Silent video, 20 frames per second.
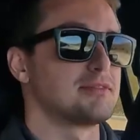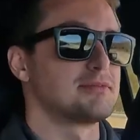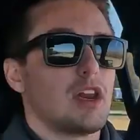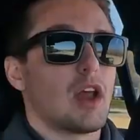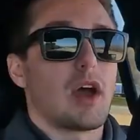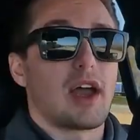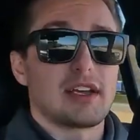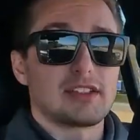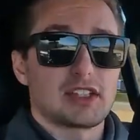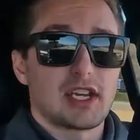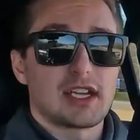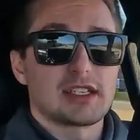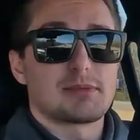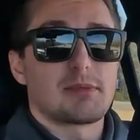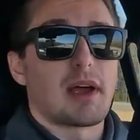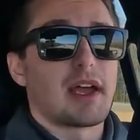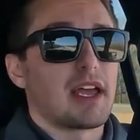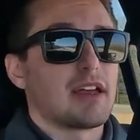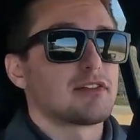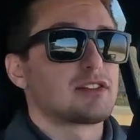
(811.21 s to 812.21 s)
Now, as you guys
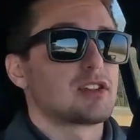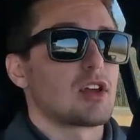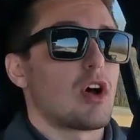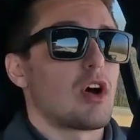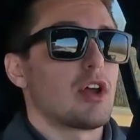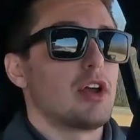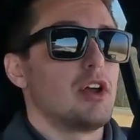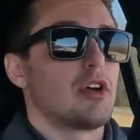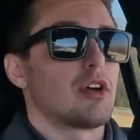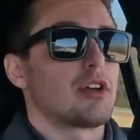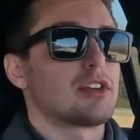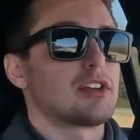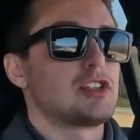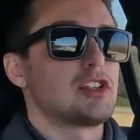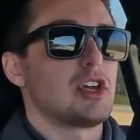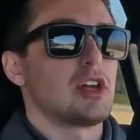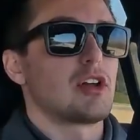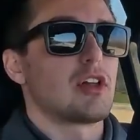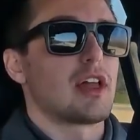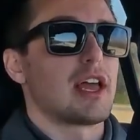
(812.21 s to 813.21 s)
might have saw here on the
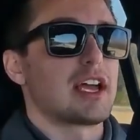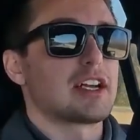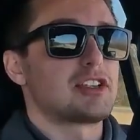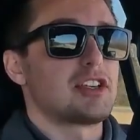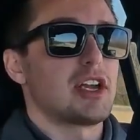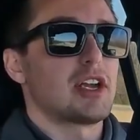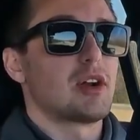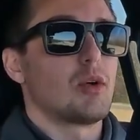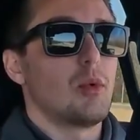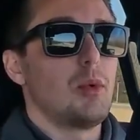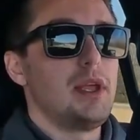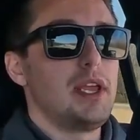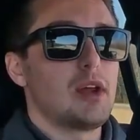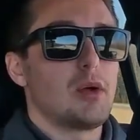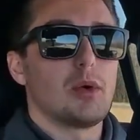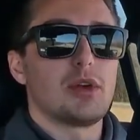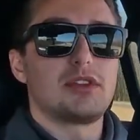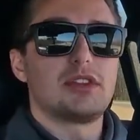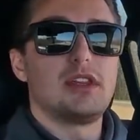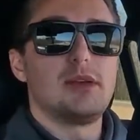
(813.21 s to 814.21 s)
channel, I actually had a
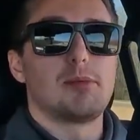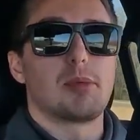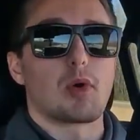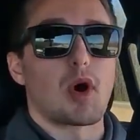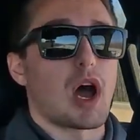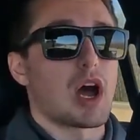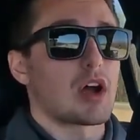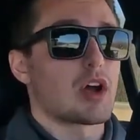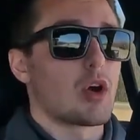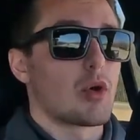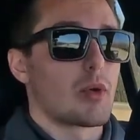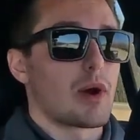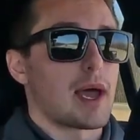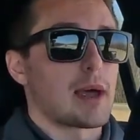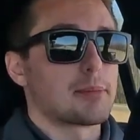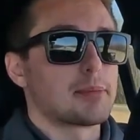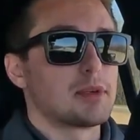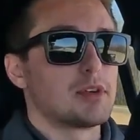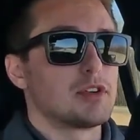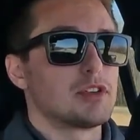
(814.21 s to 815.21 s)
week with the Bronco
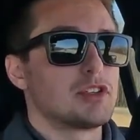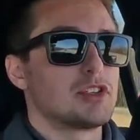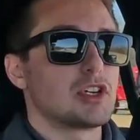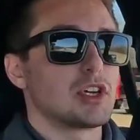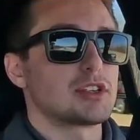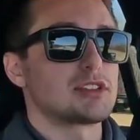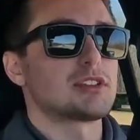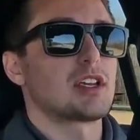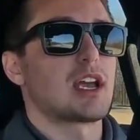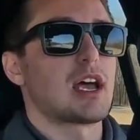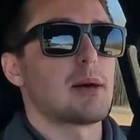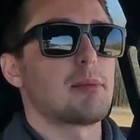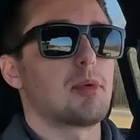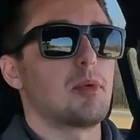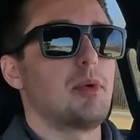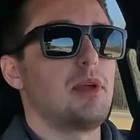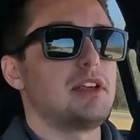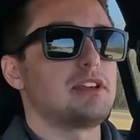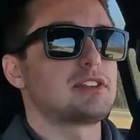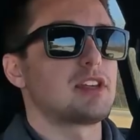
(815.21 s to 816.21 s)
Raptor just a couple
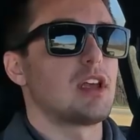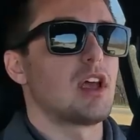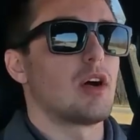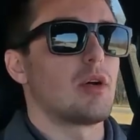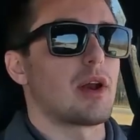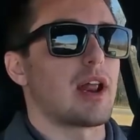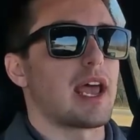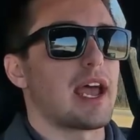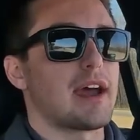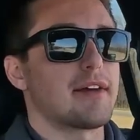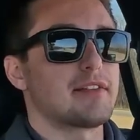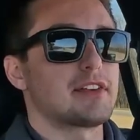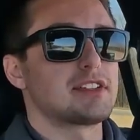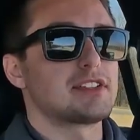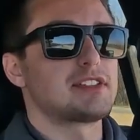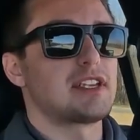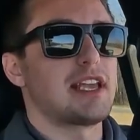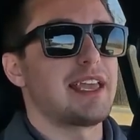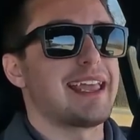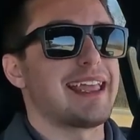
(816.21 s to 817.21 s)
weeks ago, and I have to
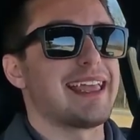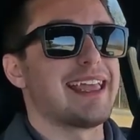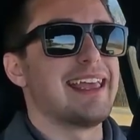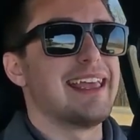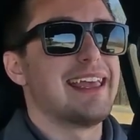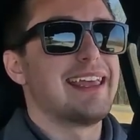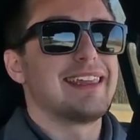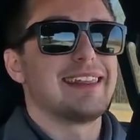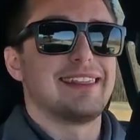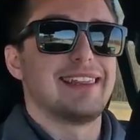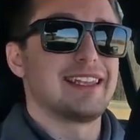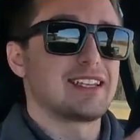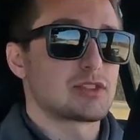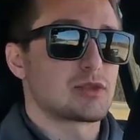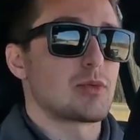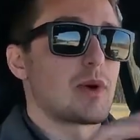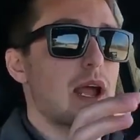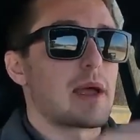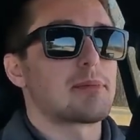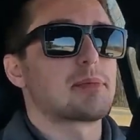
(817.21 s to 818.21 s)
say, this
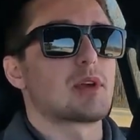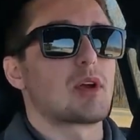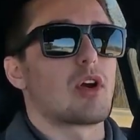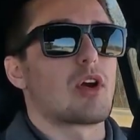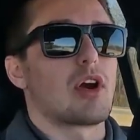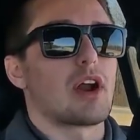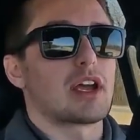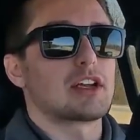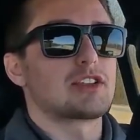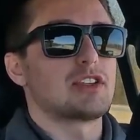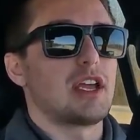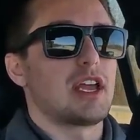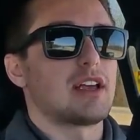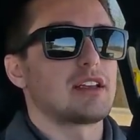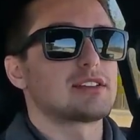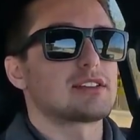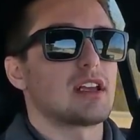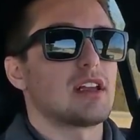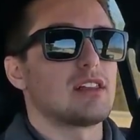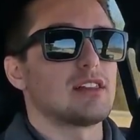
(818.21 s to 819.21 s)
Raptor R actually
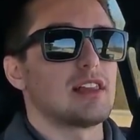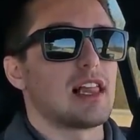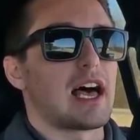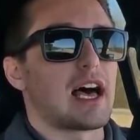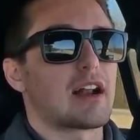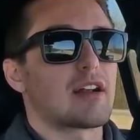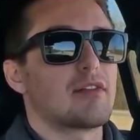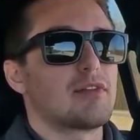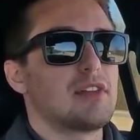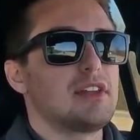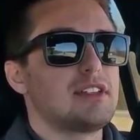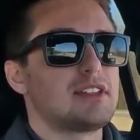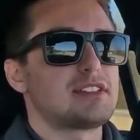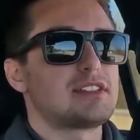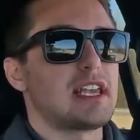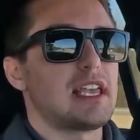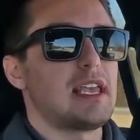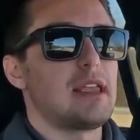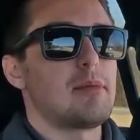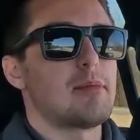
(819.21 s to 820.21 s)
has a lot of the
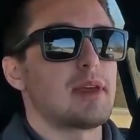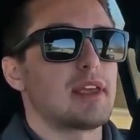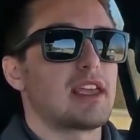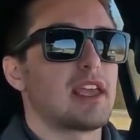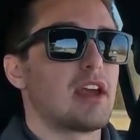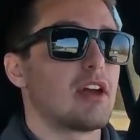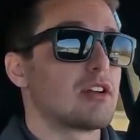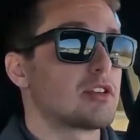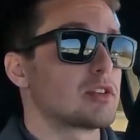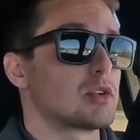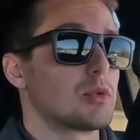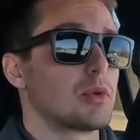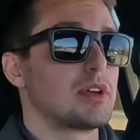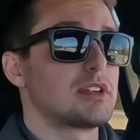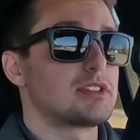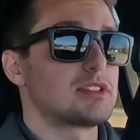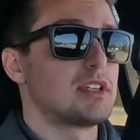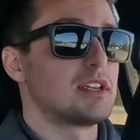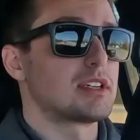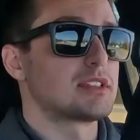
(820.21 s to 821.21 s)
same
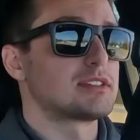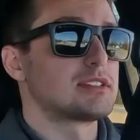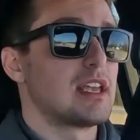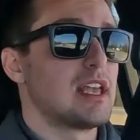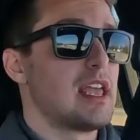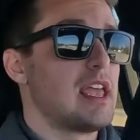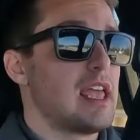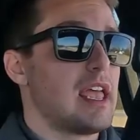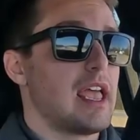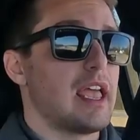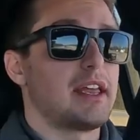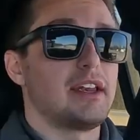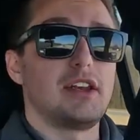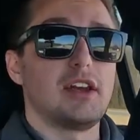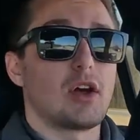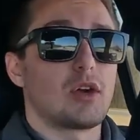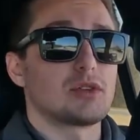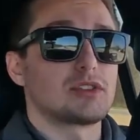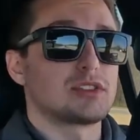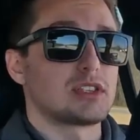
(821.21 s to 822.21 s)
characteristics and, you
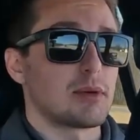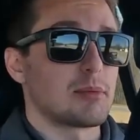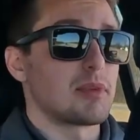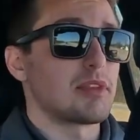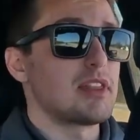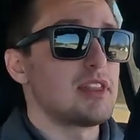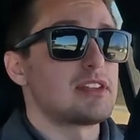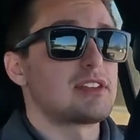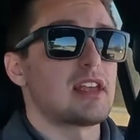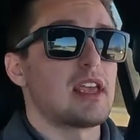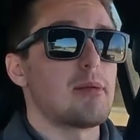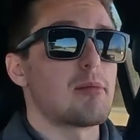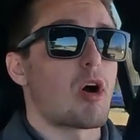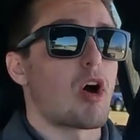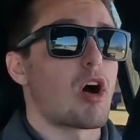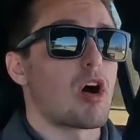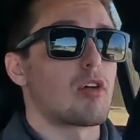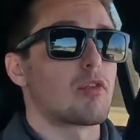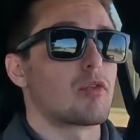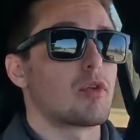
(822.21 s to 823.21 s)
know, some of the same
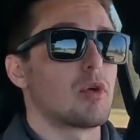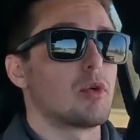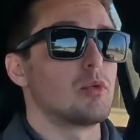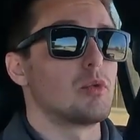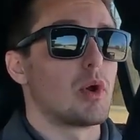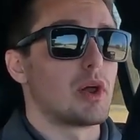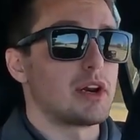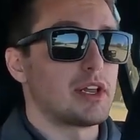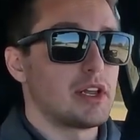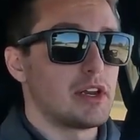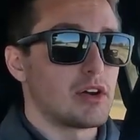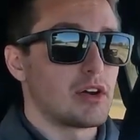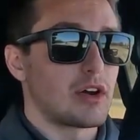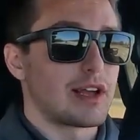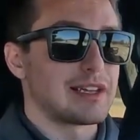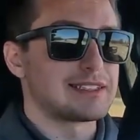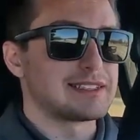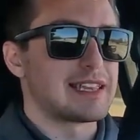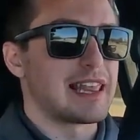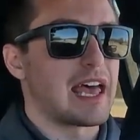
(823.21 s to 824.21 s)
off-road running gear
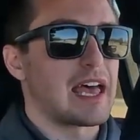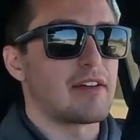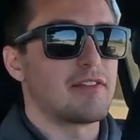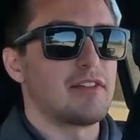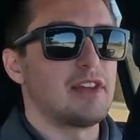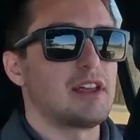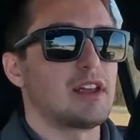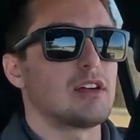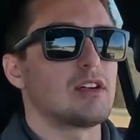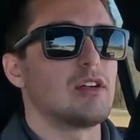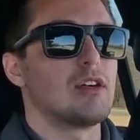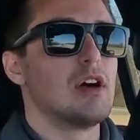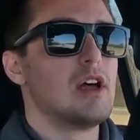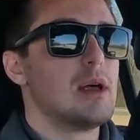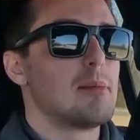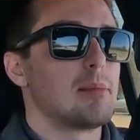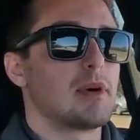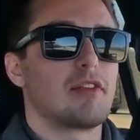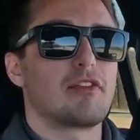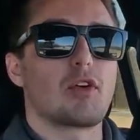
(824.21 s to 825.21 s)
as that vehicle,
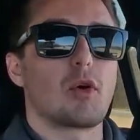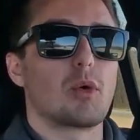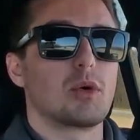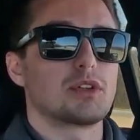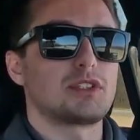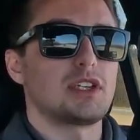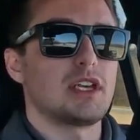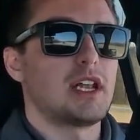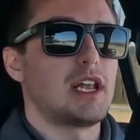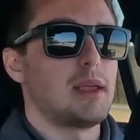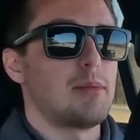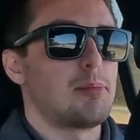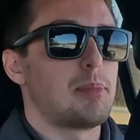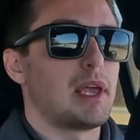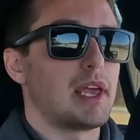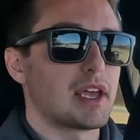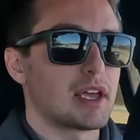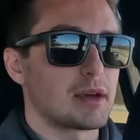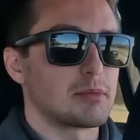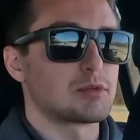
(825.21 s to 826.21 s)
but of course in a
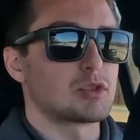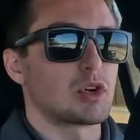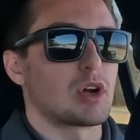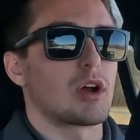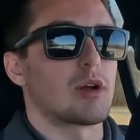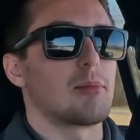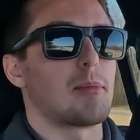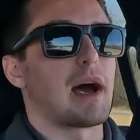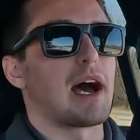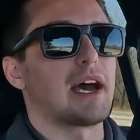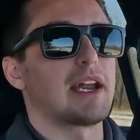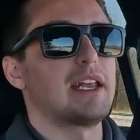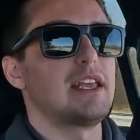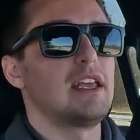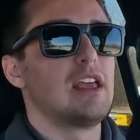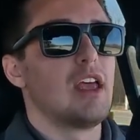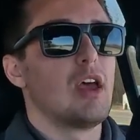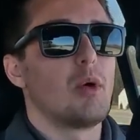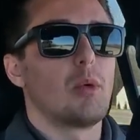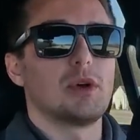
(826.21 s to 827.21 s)
pickup truck body,
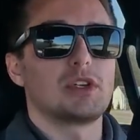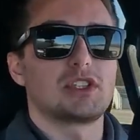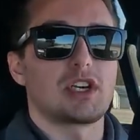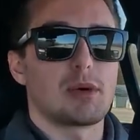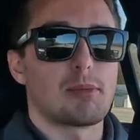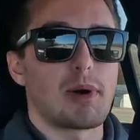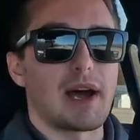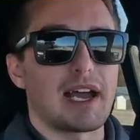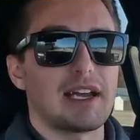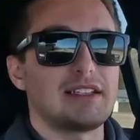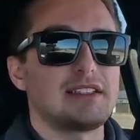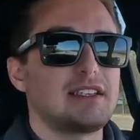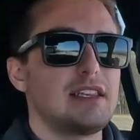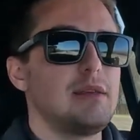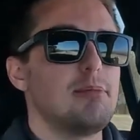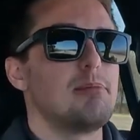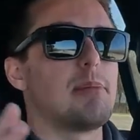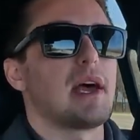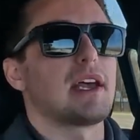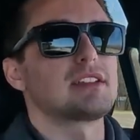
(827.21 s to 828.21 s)
which combines the
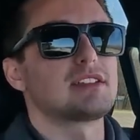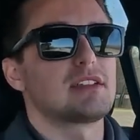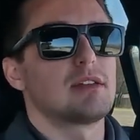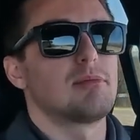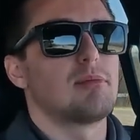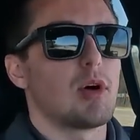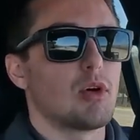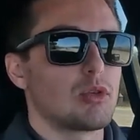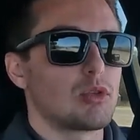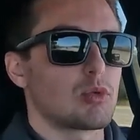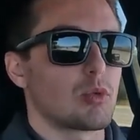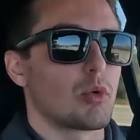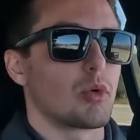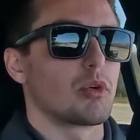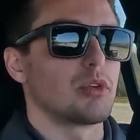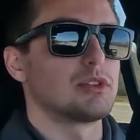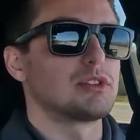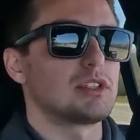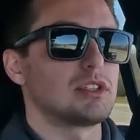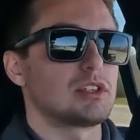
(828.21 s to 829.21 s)
best of both
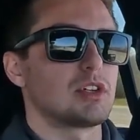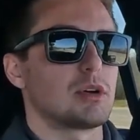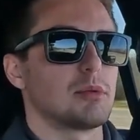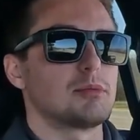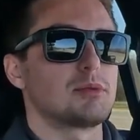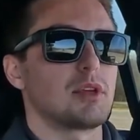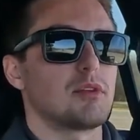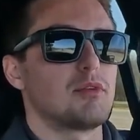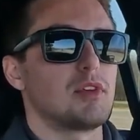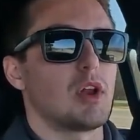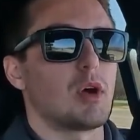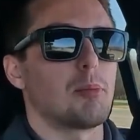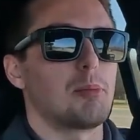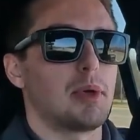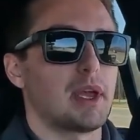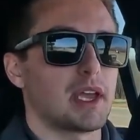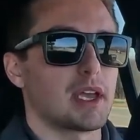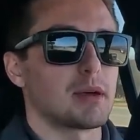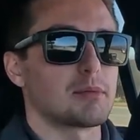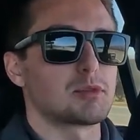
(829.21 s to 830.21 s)
worlds in terms of, you know,
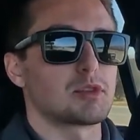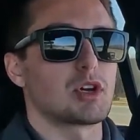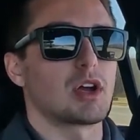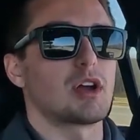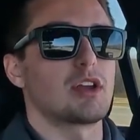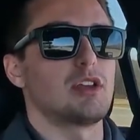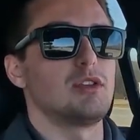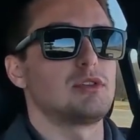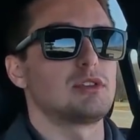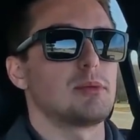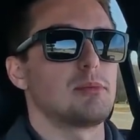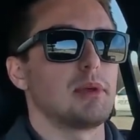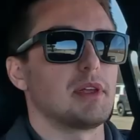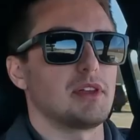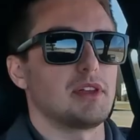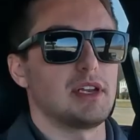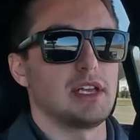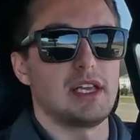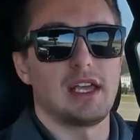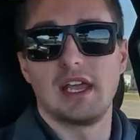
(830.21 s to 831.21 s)
pickup truck
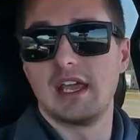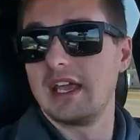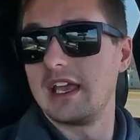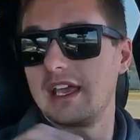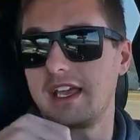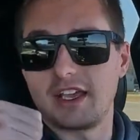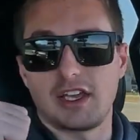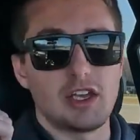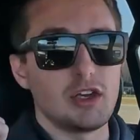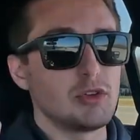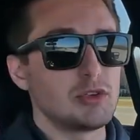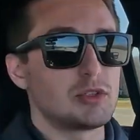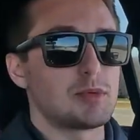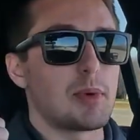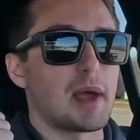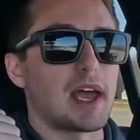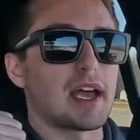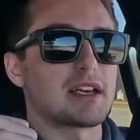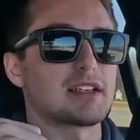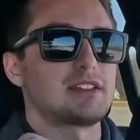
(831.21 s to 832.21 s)
usability, huge
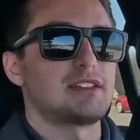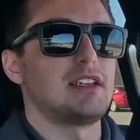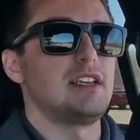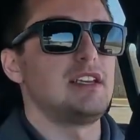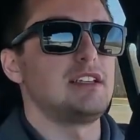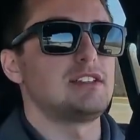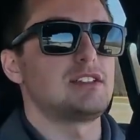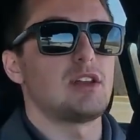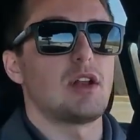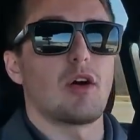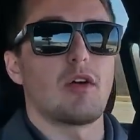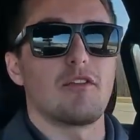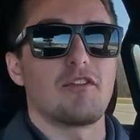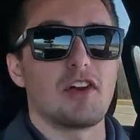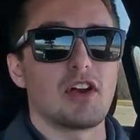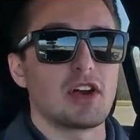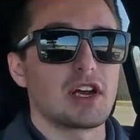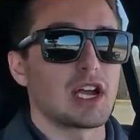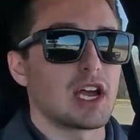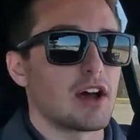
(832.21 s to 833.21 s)
back seats, you know,
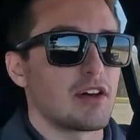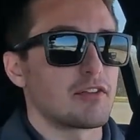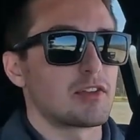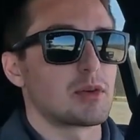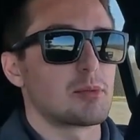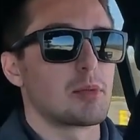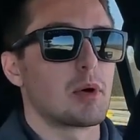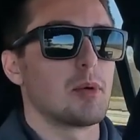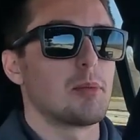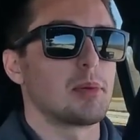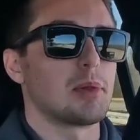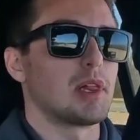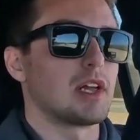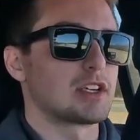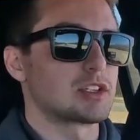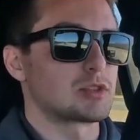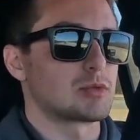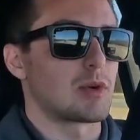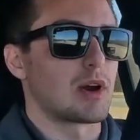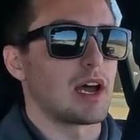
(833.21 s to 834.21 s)
very comfortable
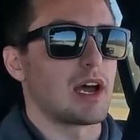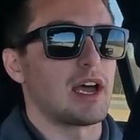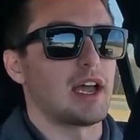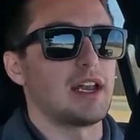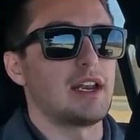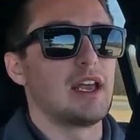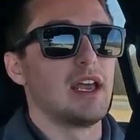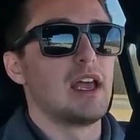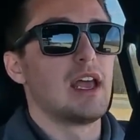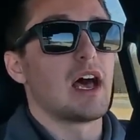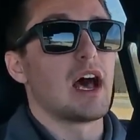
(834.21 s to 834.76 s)
plush ride,